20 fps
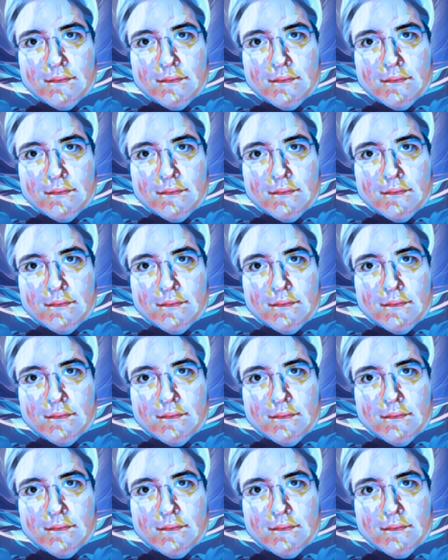
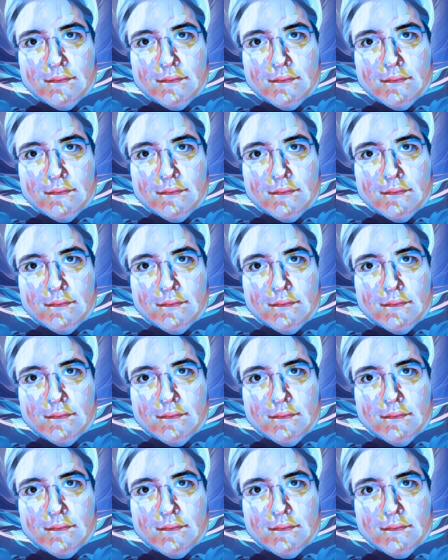
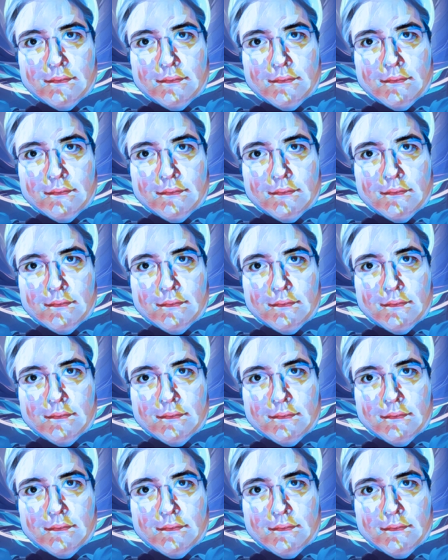
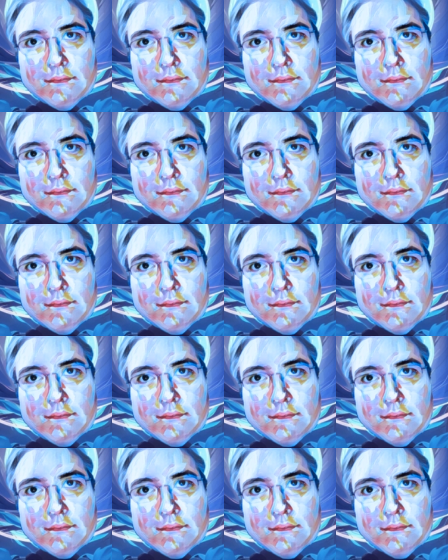
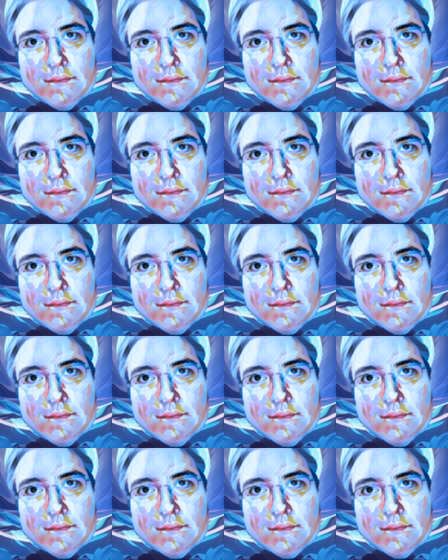This is a still picture; no speech is visible.